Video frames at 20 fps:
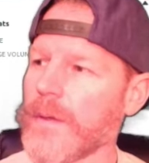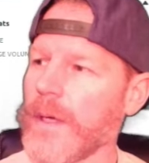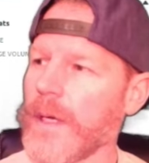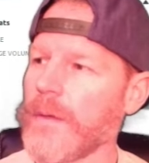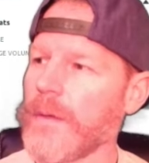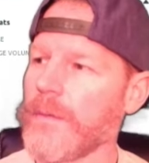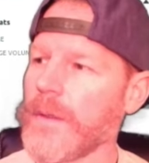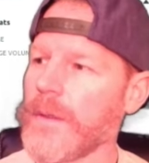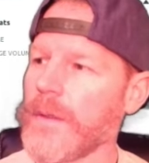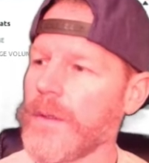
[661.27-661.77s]

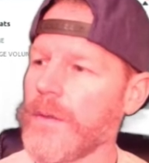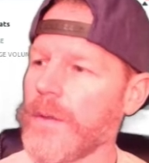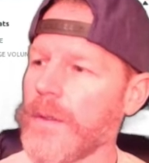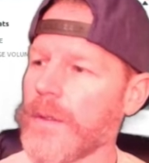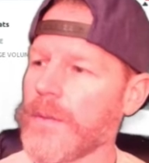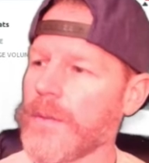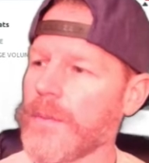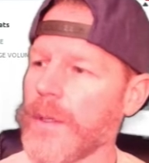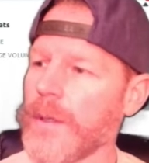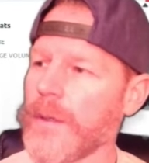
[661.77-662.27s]
of a new
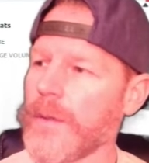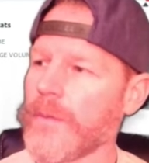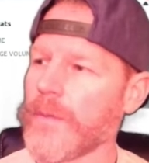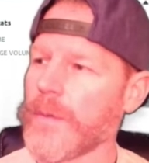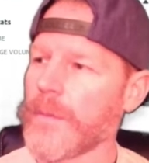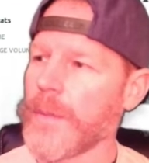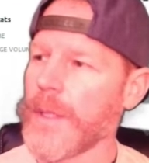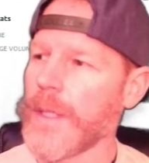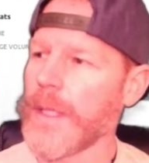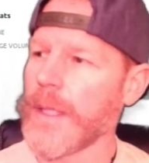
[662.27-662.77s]
experience for
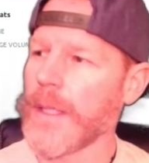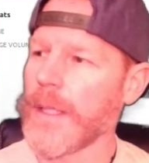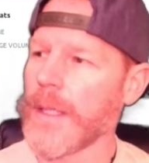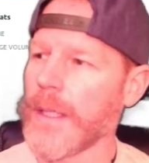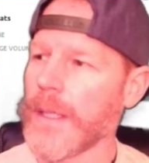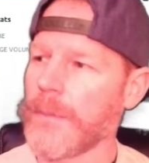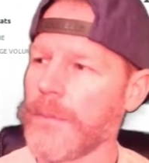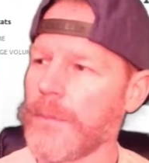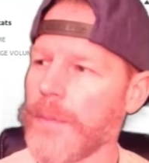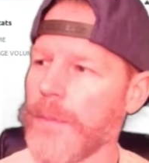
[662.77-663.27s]
me, and
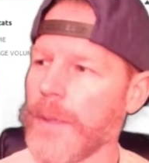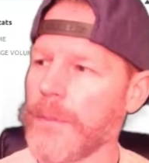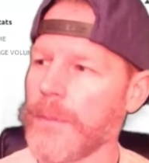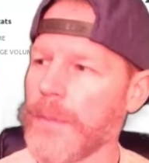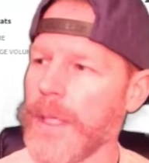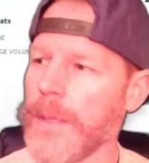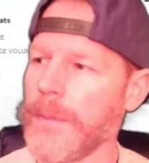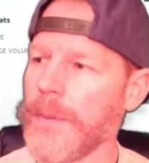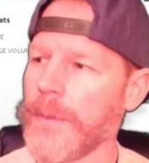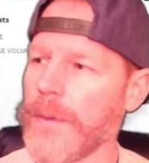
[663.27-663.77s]
I'm
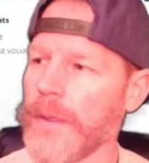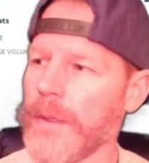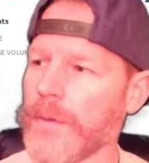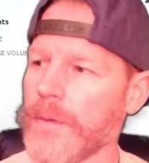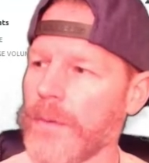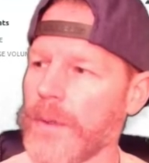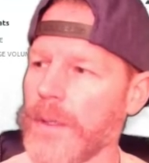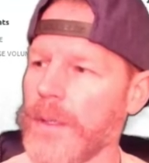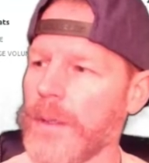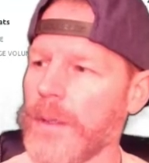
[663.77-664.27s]
keeping this
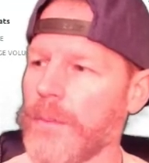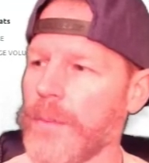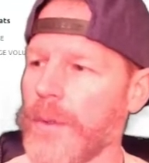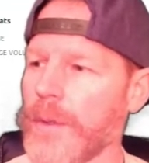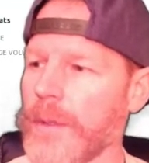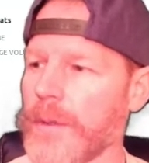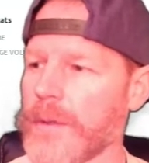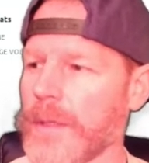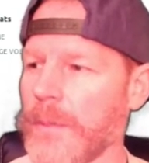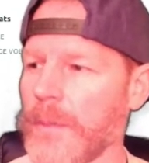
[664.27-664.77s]
one in the
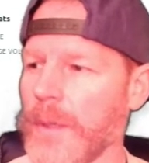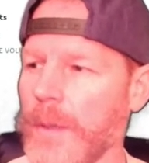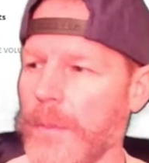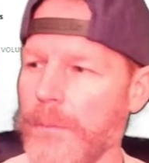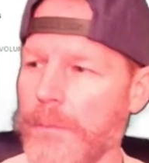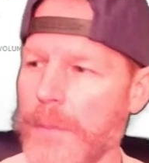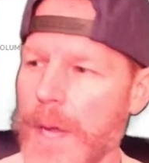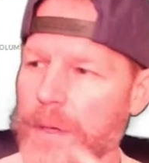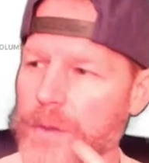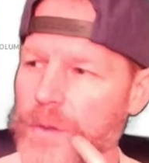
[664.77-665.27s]
books. I'm going to
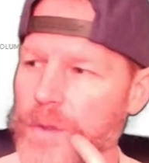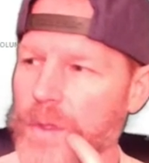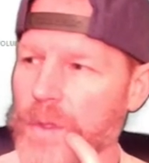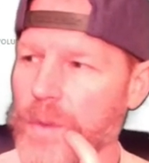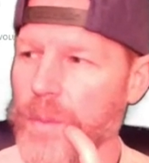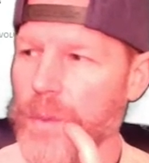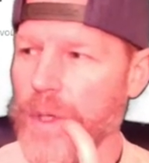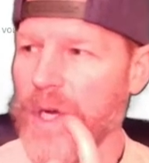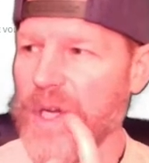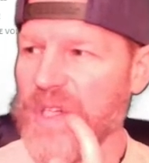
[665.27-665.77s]
measure the
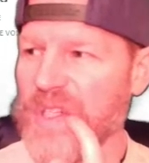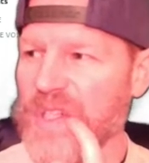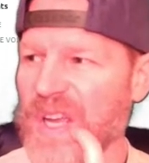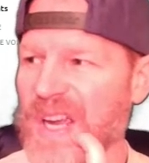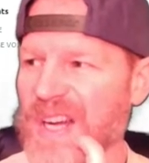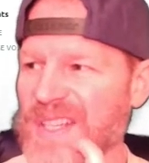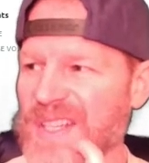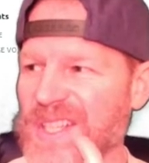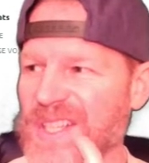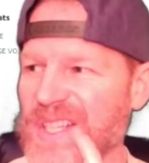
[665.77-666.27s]
price
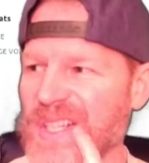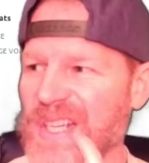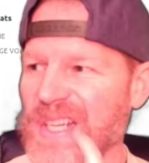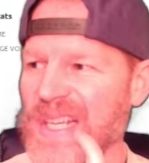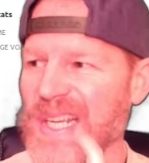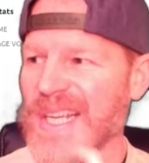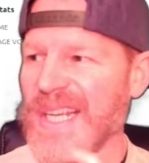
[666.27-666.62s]
action.